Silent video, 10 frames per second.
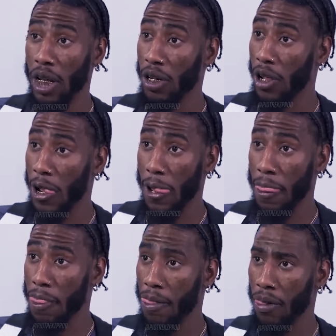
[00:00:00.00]
He has a
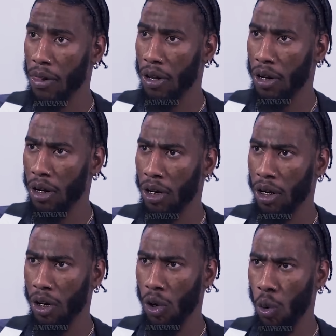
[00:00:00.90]
very high
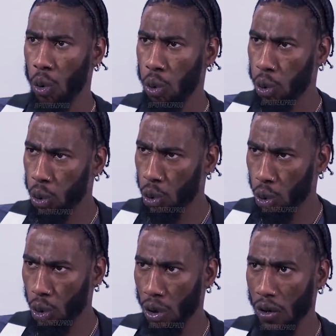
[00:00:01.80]
IQ, basketball IQ,
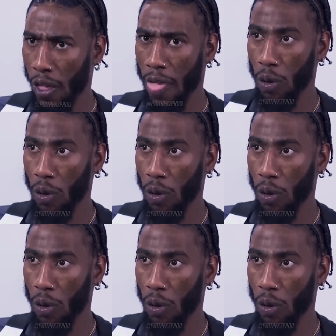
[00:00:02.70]
right?